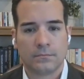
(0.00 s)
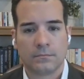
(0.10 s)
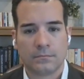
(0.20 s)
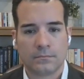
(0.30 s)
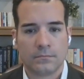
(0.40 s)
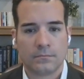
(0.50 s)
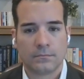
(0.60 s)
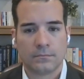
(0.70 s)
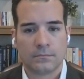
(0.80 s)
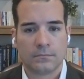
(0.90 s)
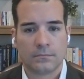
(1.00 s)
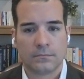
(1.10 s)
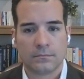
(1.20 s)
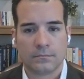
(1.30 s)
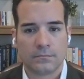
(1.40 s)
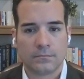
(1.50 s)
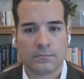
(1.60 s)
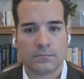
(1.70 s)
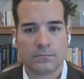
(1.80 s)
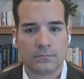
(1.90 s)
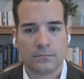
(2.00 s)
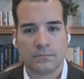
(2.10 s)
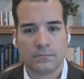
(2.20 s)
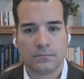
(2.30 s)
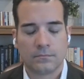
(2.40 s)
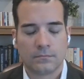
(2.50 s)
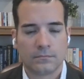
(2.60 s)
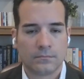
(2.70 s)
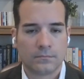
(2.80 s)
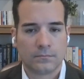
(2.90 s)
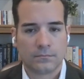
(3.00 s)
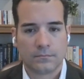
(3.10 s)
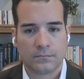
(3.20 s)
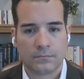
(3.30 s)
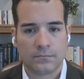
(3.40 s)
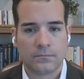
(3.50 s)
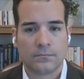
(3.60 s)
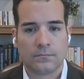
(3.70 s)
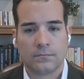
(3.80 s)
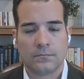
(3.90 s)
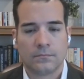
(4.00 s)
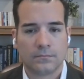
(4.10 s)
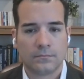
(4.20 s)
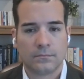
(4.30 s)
The person shown says nothing.